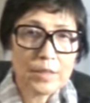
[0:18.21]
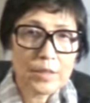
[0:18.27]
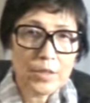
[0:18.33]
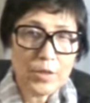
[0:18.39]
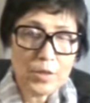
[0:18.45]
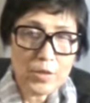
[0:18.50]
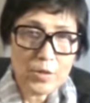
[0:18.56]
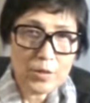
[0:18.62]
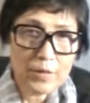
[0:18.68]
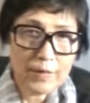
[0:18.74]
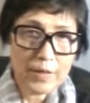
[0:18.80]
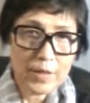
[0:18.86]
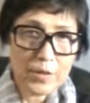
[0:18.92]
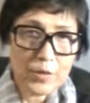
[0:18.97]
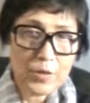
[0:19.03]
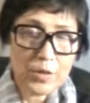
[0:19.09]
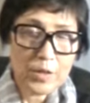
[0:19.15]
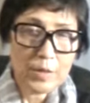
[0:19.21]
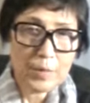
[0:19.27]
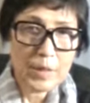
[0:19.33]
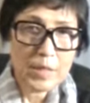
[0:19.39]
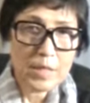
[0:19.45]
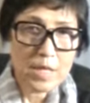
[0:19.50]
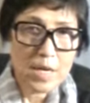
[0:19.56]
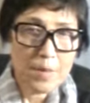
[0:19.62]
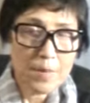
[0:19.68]
coronavirus
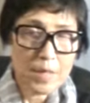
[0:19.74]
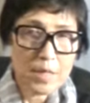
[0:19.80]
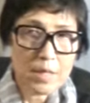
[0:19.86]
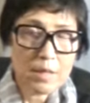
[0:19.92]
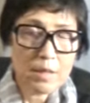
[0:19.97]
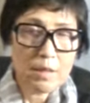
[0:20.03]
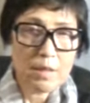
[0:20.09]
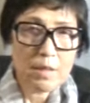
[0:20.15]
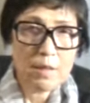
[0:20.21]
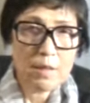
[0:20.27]
pandemic,